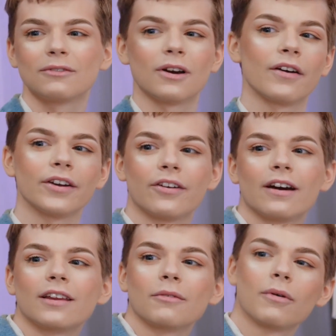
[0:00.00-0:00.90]
what Ariana
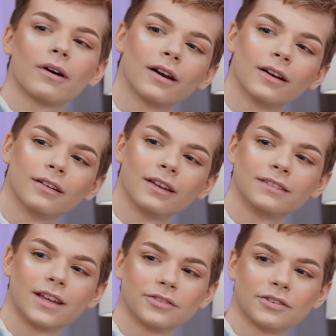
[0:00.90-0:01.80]
Grande wore
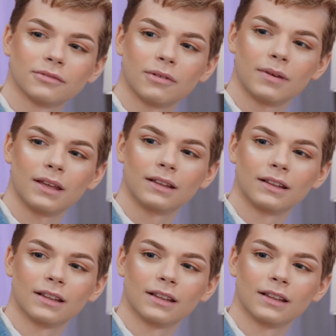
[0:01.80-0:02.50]
in Dangerous Woman.